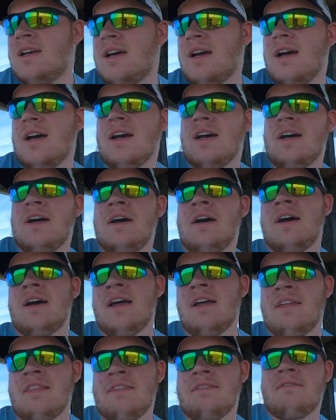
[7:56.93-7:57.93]

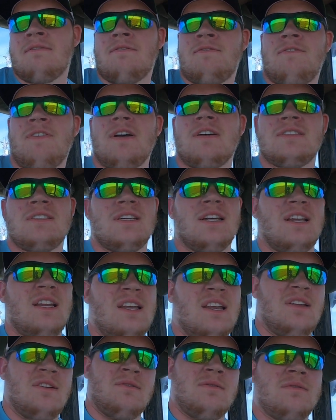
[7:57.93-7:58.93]
I felt it,
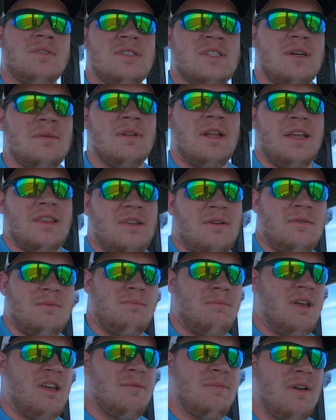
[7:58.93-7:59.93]
and it seemed like there
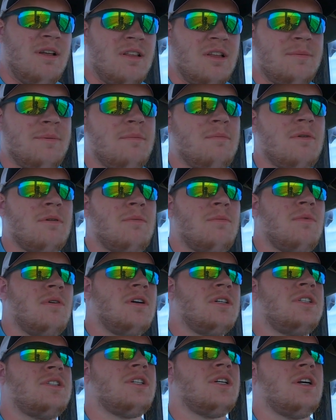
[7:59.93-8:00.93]
may have been a little bit more
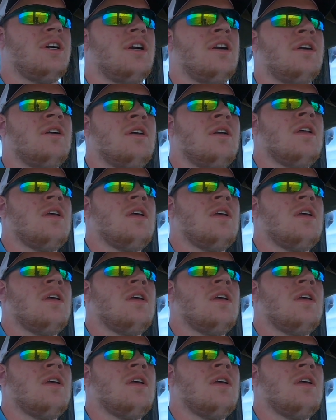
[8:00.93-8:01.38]
moisture,